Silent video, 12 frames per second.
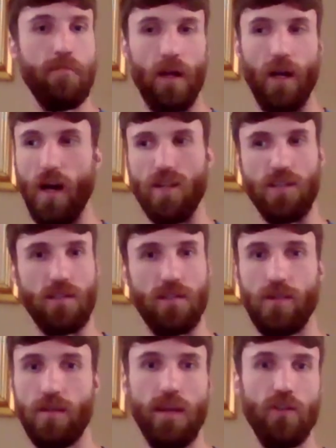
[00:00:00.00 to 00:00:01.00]

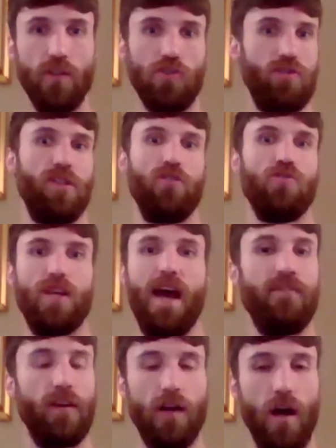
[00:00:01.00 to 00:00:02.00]
because you just you just
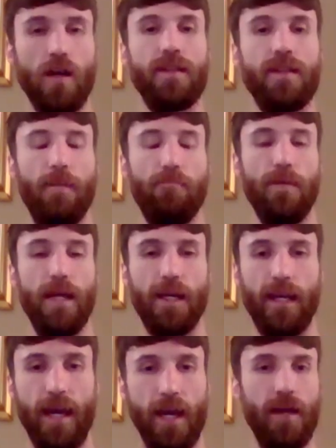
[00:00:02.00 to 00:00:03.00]
haven't got that
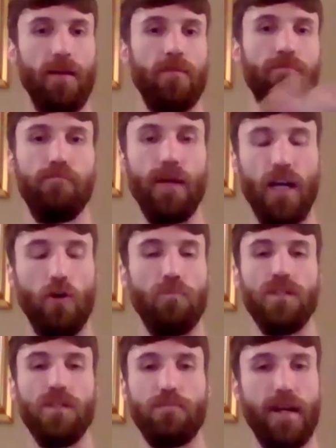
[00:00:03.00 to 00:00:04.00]
big uh, big
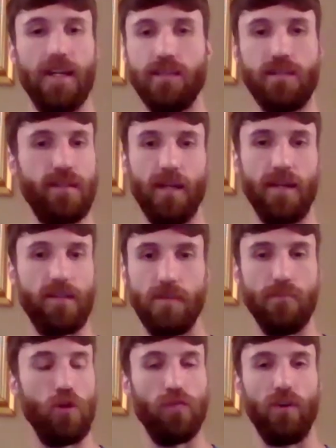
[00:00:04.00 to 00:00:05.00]
open space to,
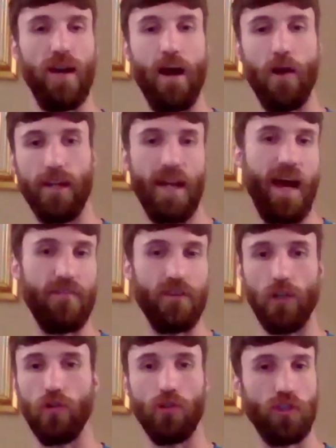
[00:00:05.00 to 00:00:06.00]
to move around and have
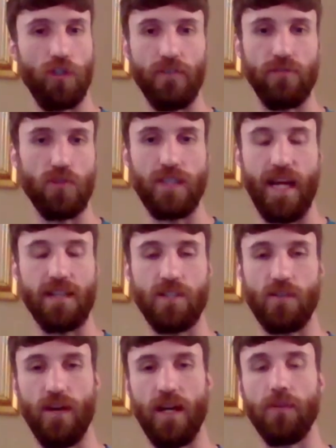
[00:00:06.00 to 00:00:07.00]
your luxury of just
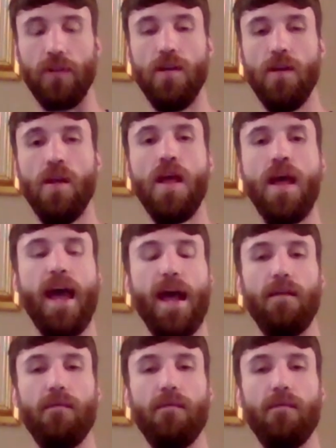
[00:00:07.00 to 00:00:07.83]
dancing around. Of course, exits